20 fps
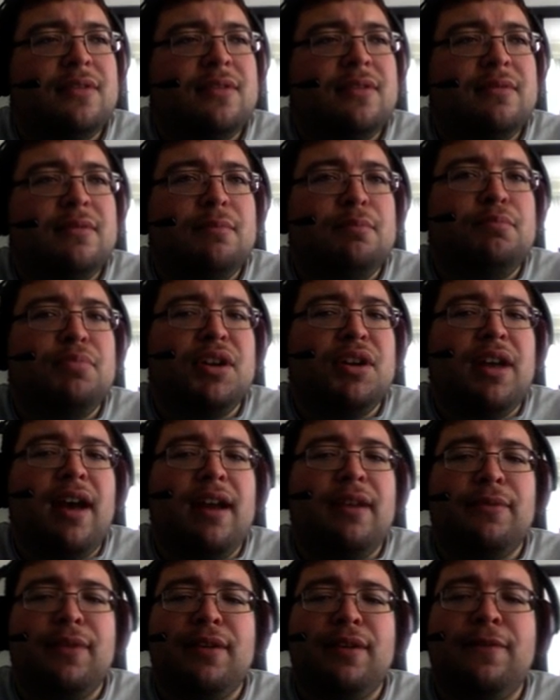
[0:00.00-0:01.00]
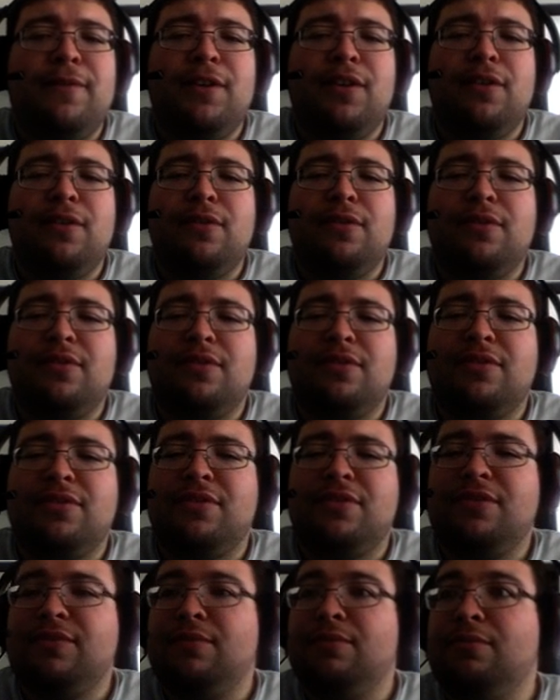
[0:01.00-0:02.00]
but I refused.
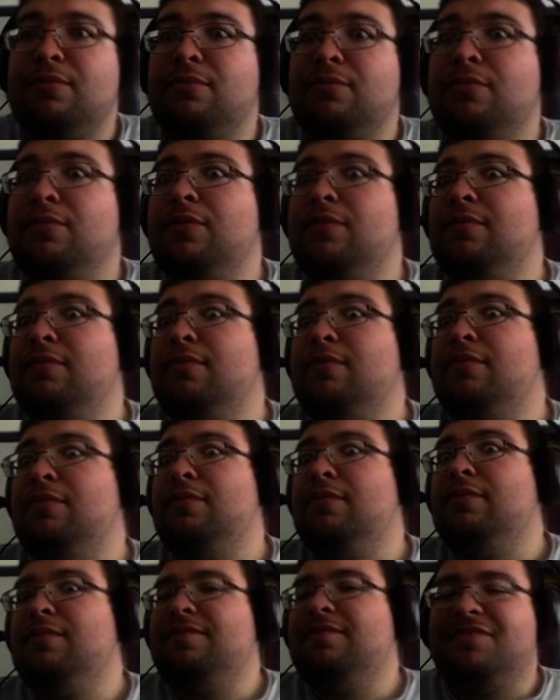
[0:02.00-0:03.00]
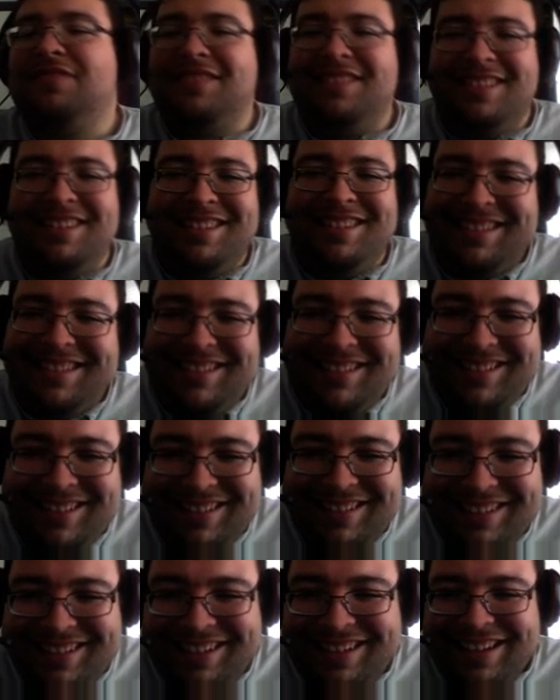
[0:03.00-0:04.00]

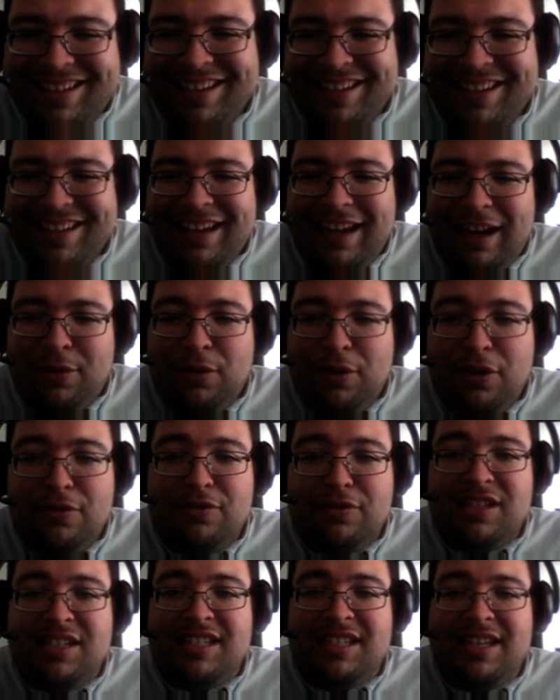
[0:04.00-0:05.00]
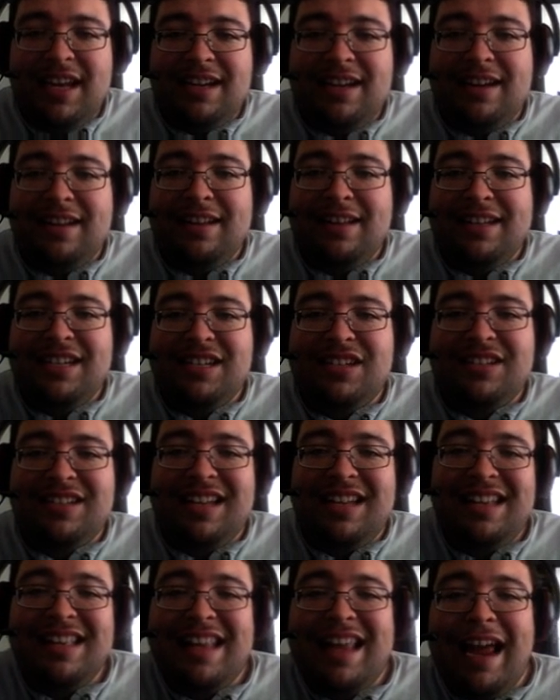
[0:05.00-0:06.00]
A rogue state unleashes a
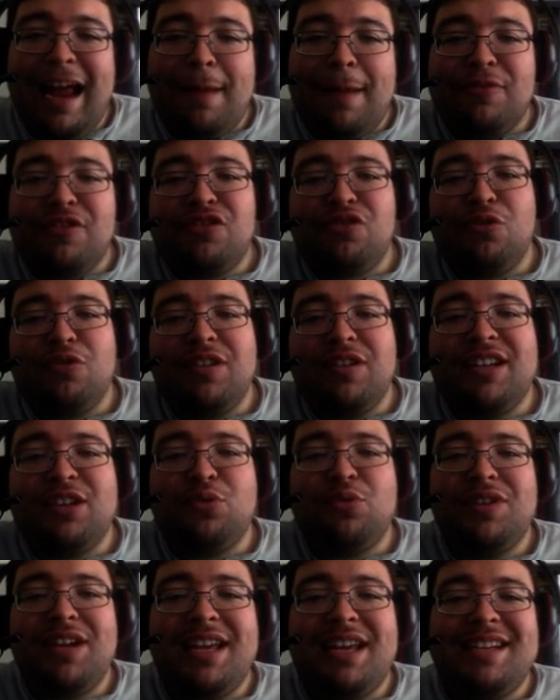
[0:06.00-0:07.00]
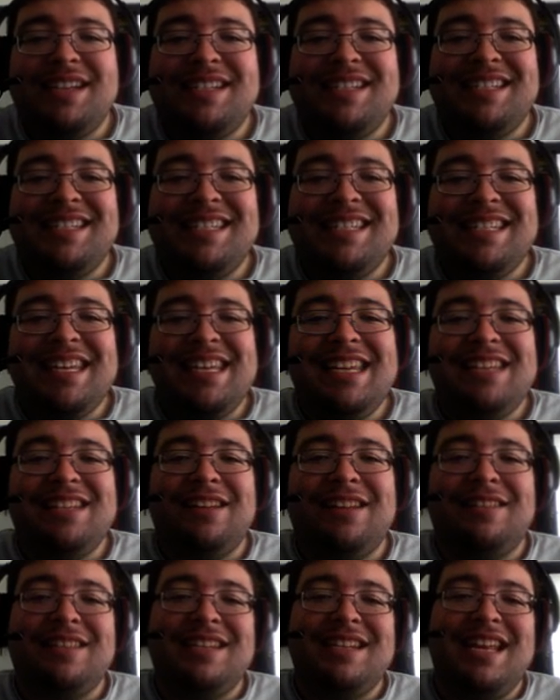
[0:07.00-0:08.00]
laboratory-created disease on
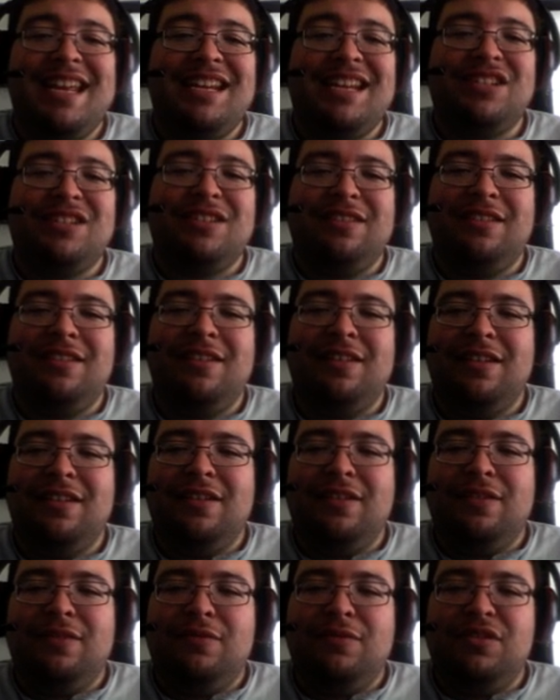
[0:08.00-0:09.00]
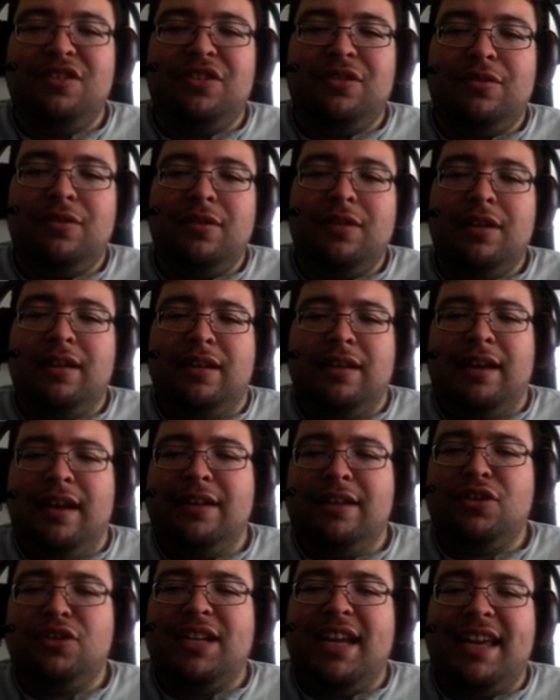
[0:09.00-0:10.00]
the nation. Would you
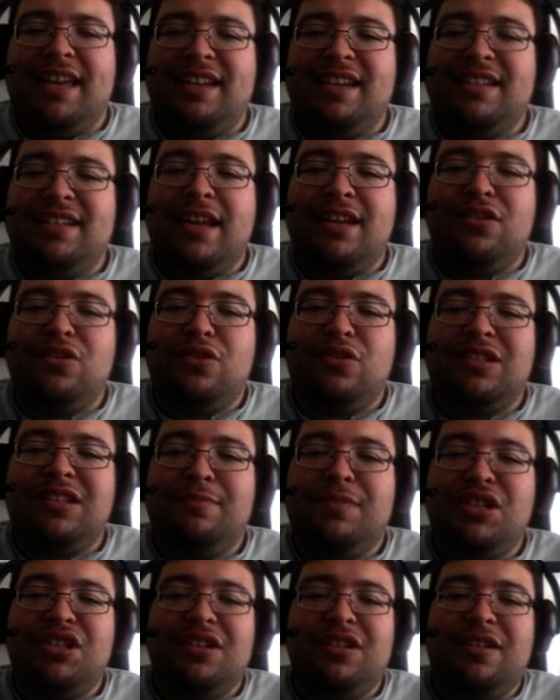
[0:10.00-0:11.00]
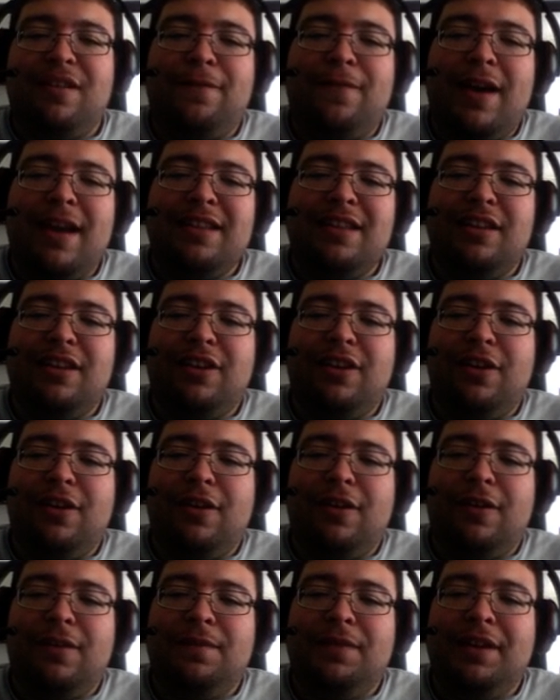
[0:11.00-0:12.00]
undertake a dangerous mission to find the cure?
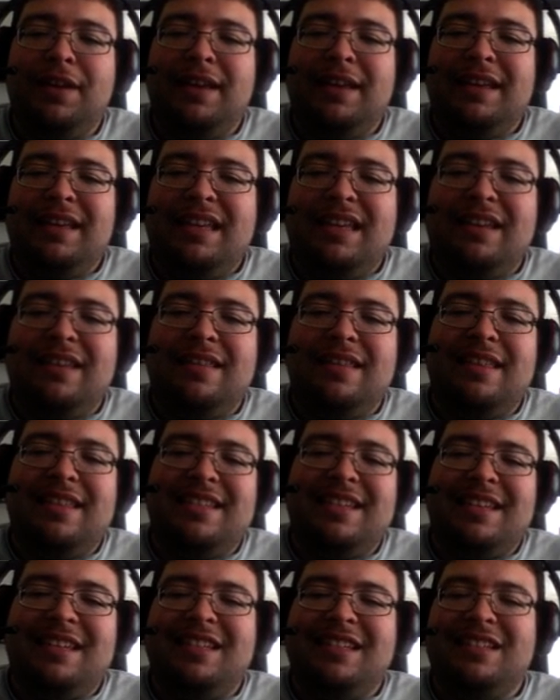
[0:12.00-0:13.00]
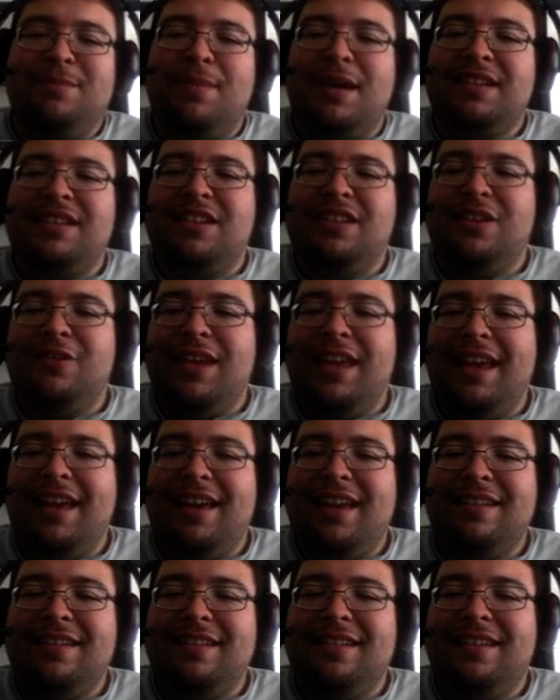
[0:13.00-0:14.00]
Heal the sick as best you
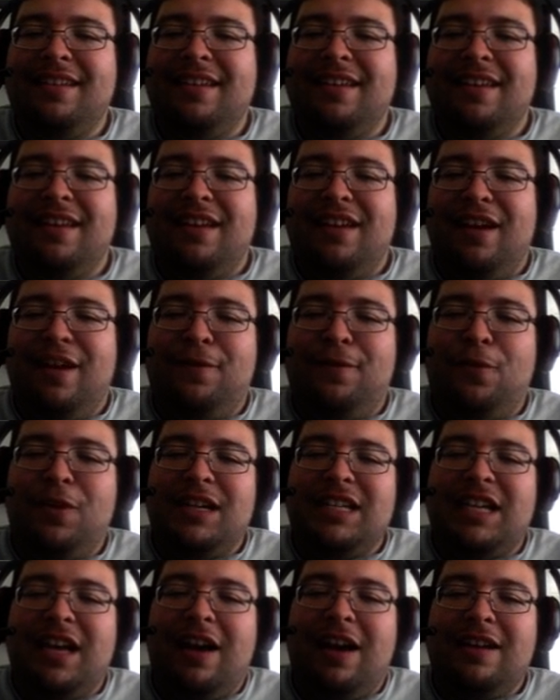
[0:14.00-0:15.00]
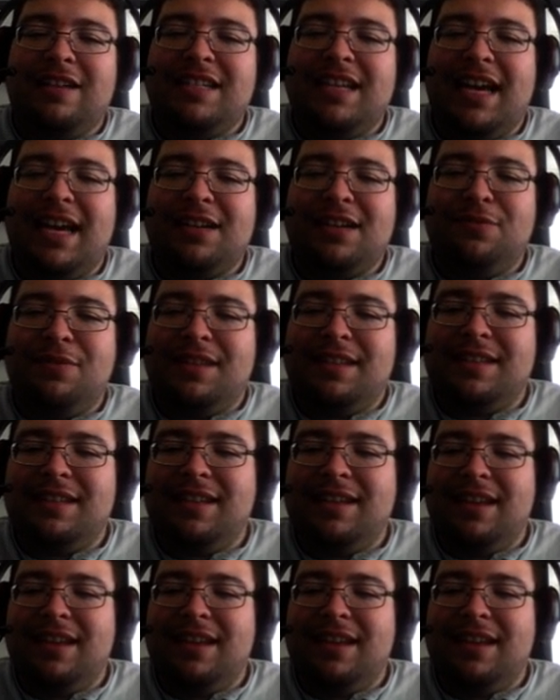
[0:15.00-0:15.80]
can? Avoid contact with the sick or